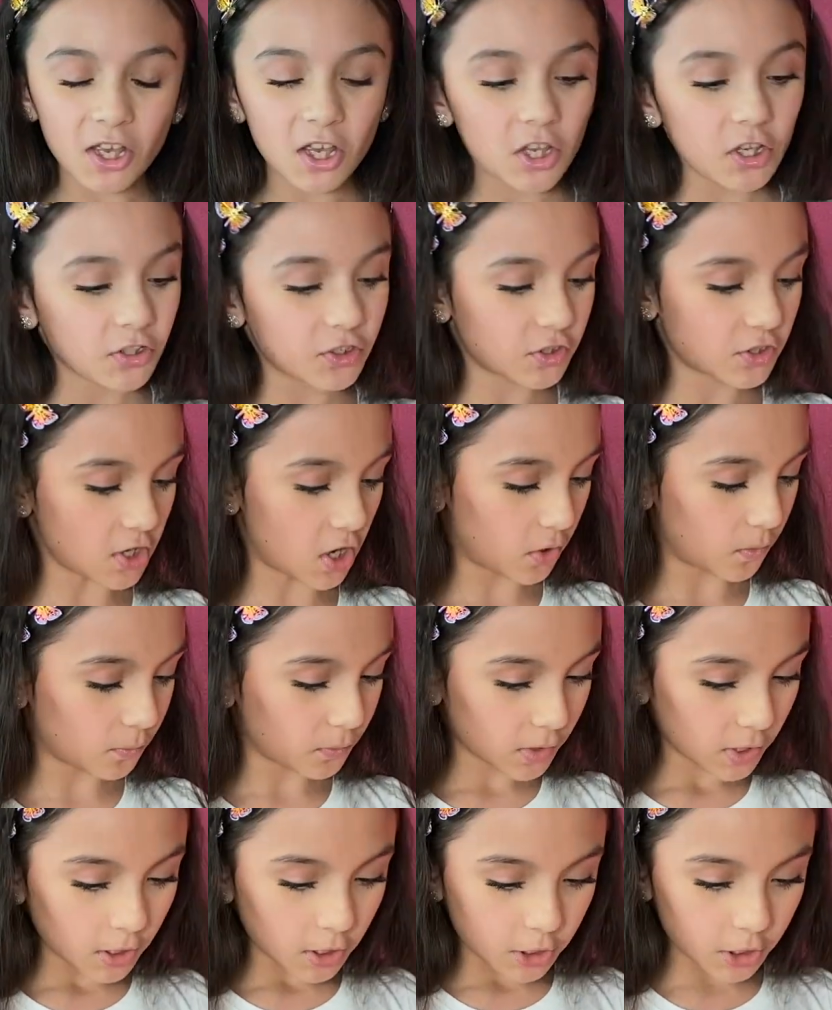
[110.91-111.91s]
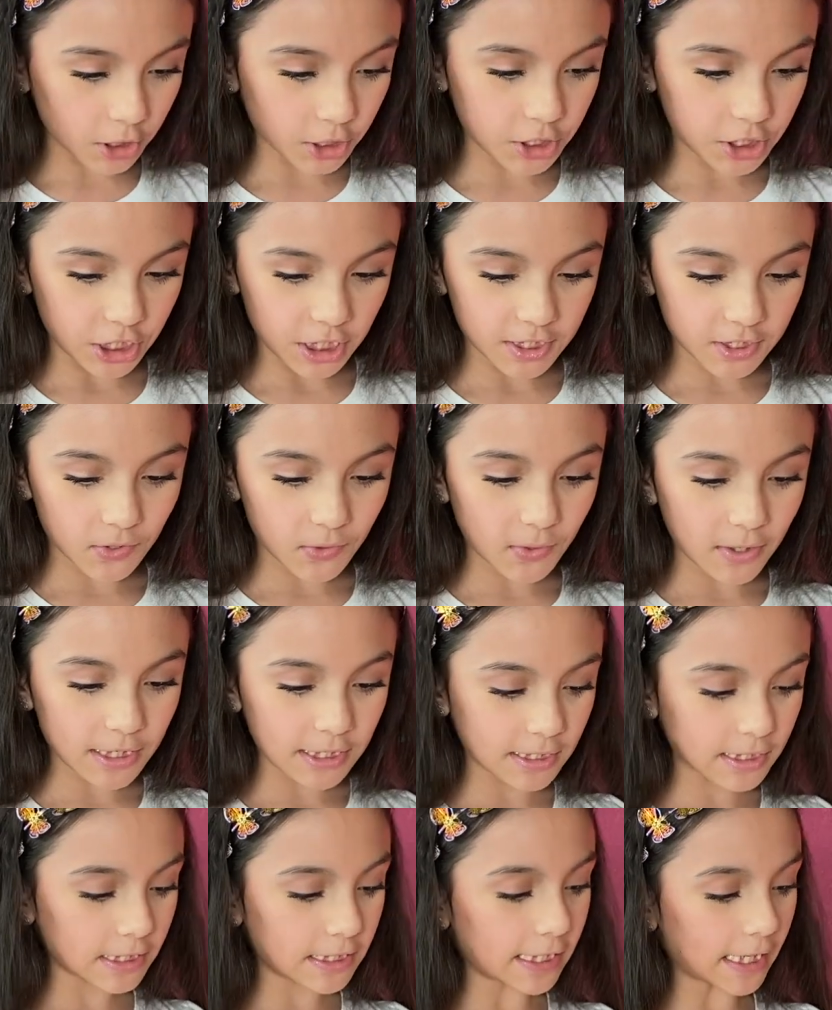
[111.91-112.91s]
So, you're just going
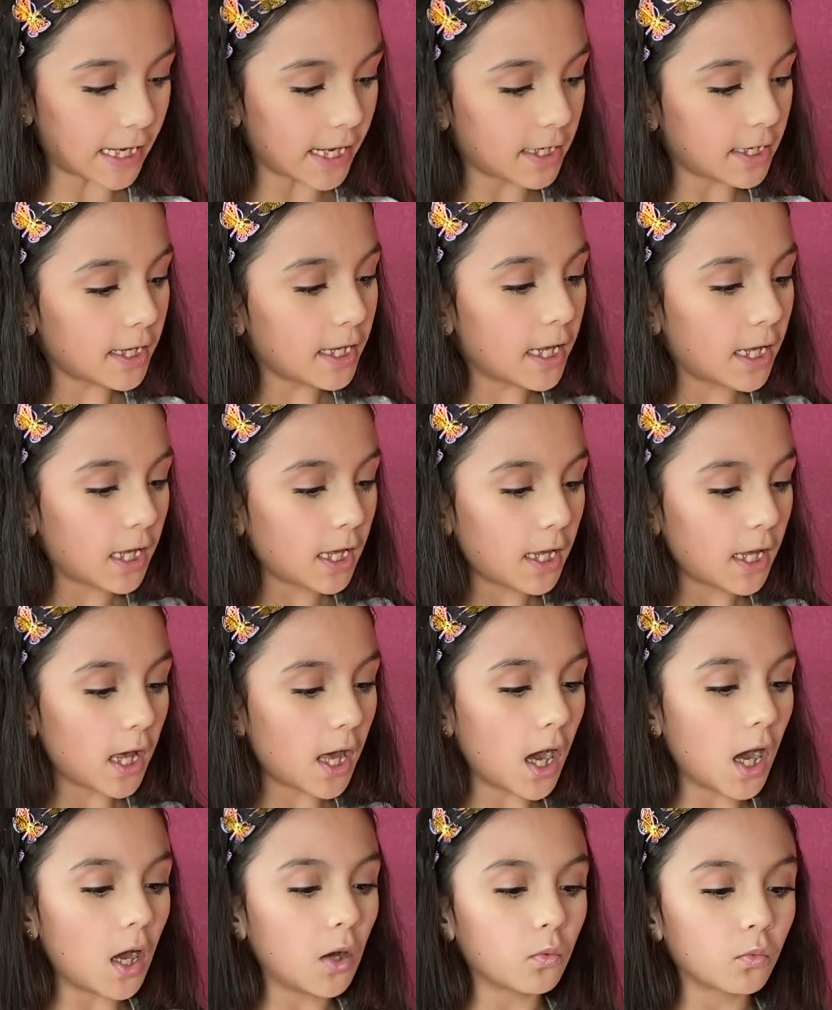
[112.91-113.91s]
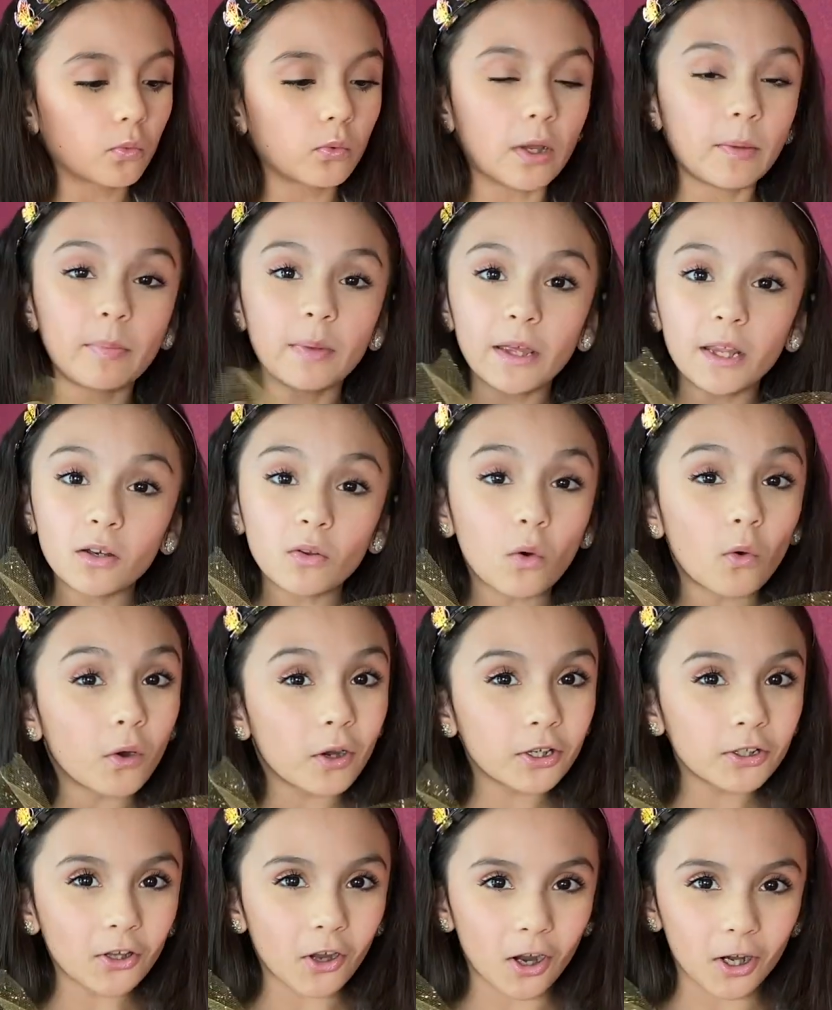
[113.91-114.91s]
to get ribbon or
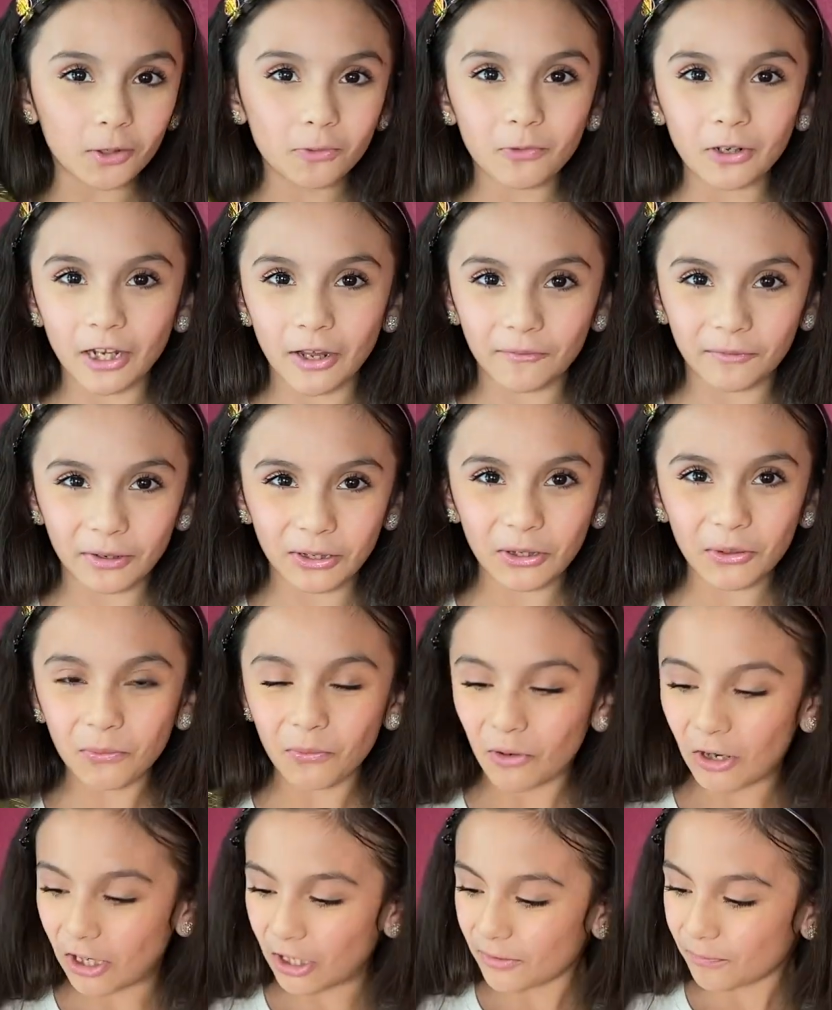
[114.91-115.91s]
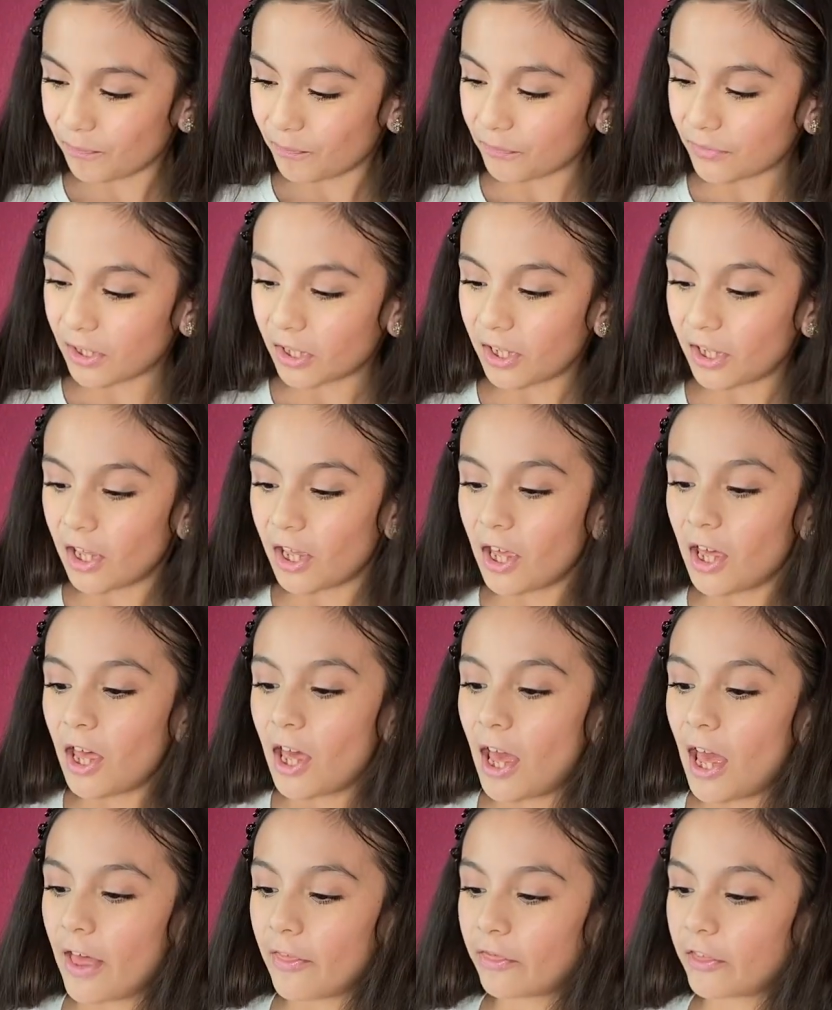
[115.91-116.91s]
yarn, whatever you want,
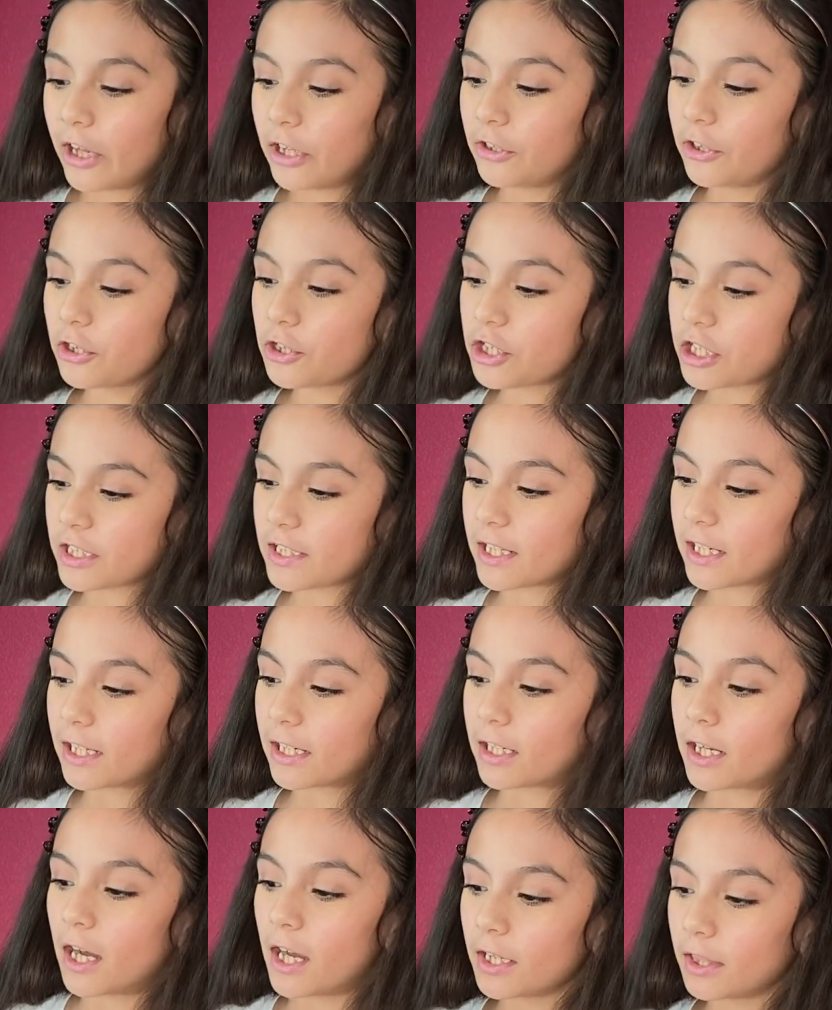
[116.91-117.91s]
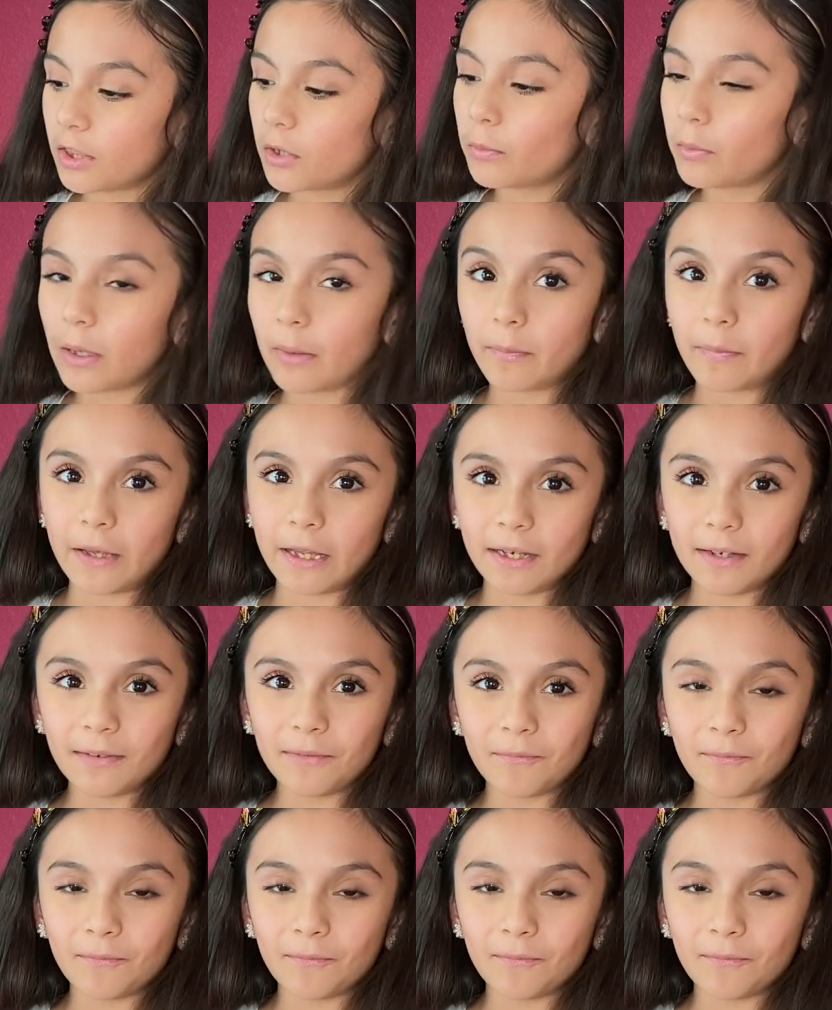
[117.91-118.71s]
and then you're just going to cut the ribbon